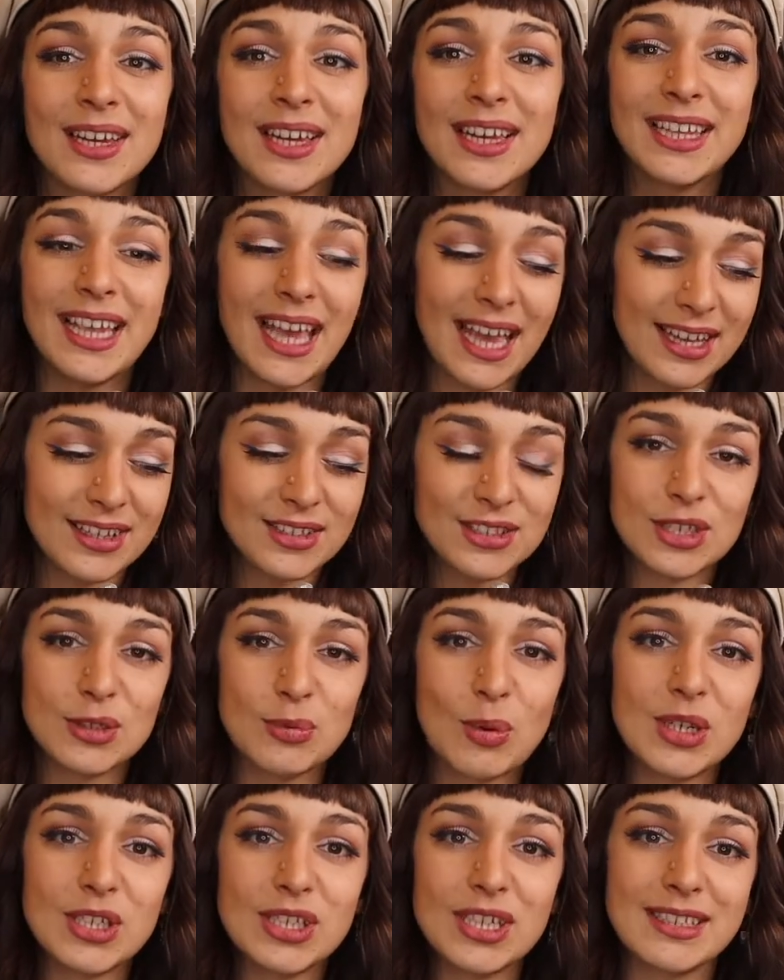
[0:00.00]
Yeah, just
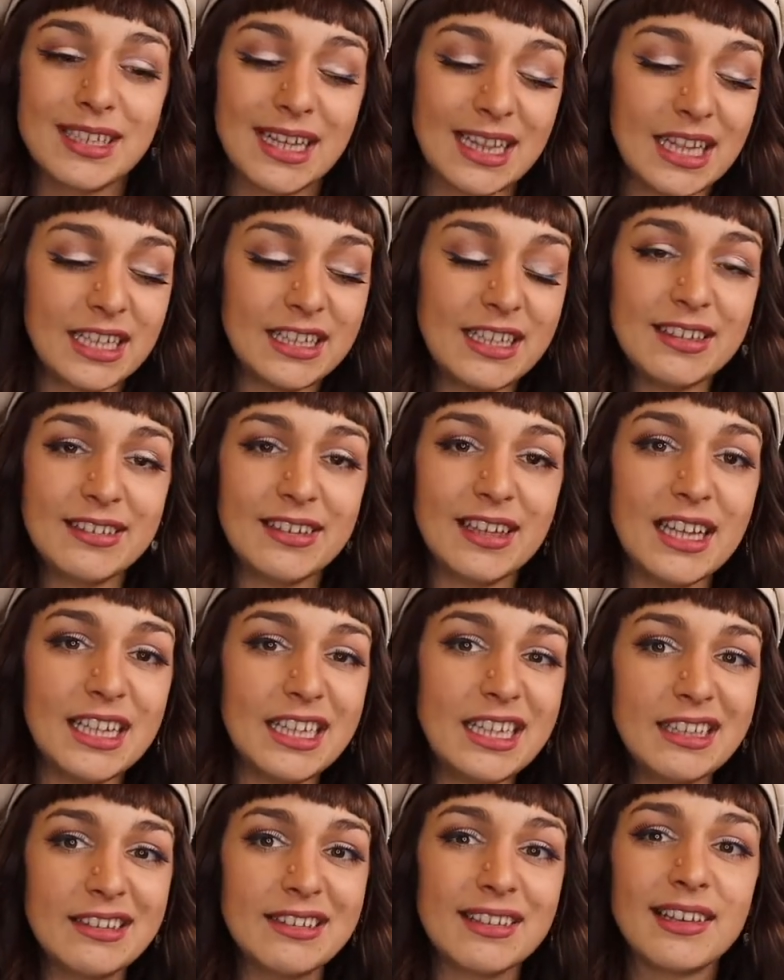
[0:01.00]
watch this. Click this, click
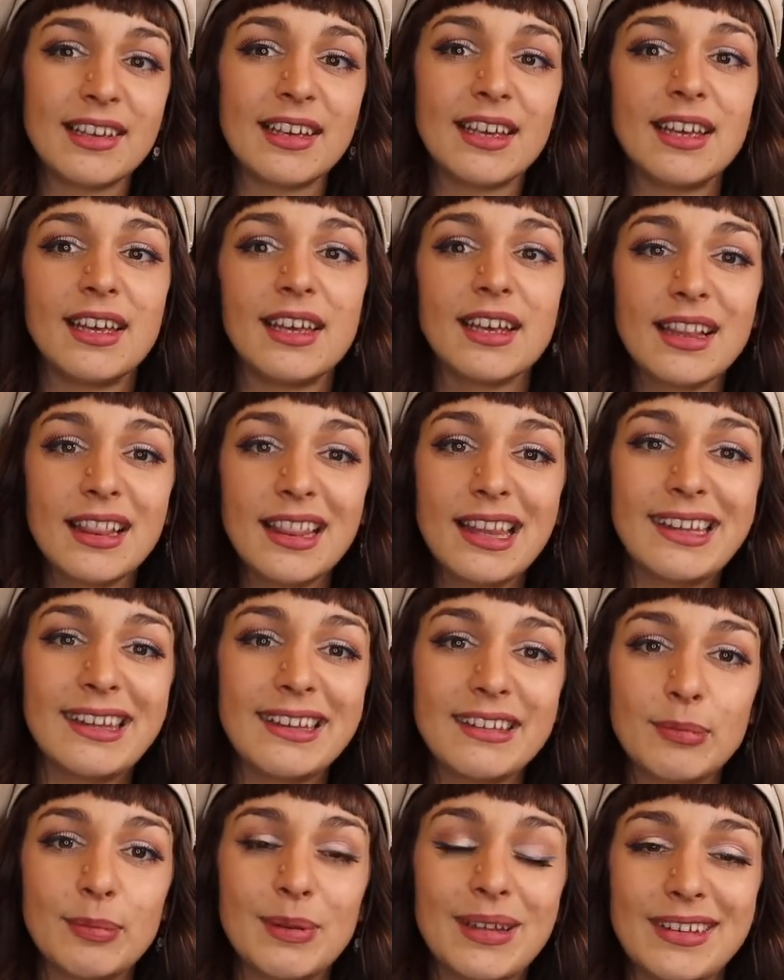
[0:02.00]
this. Click
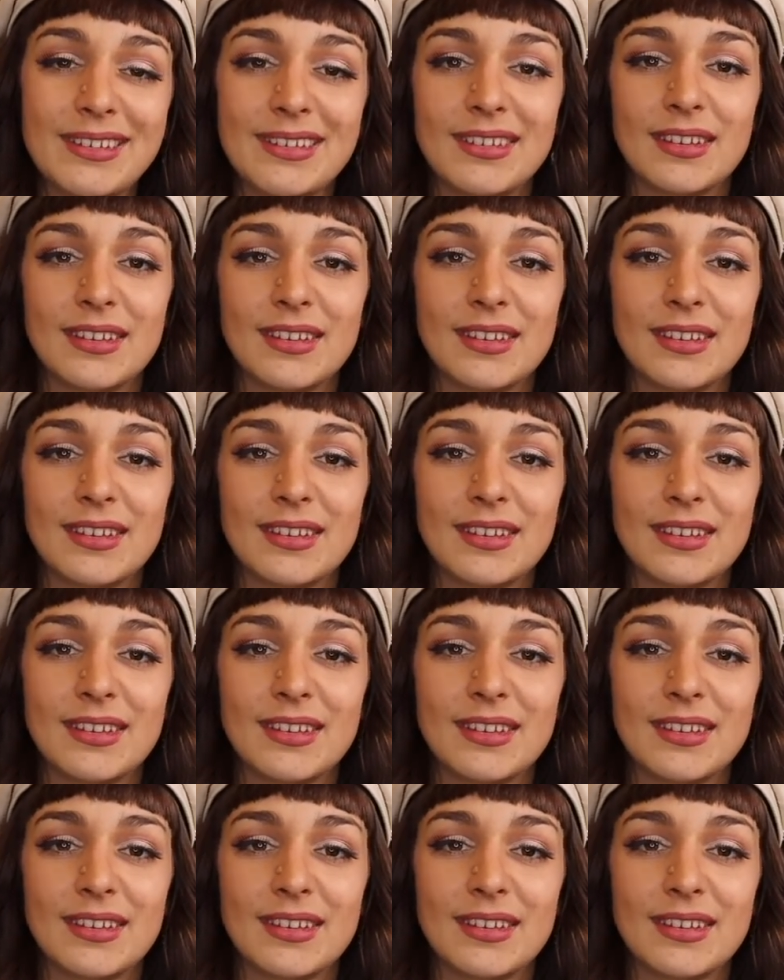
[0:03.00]
this, please.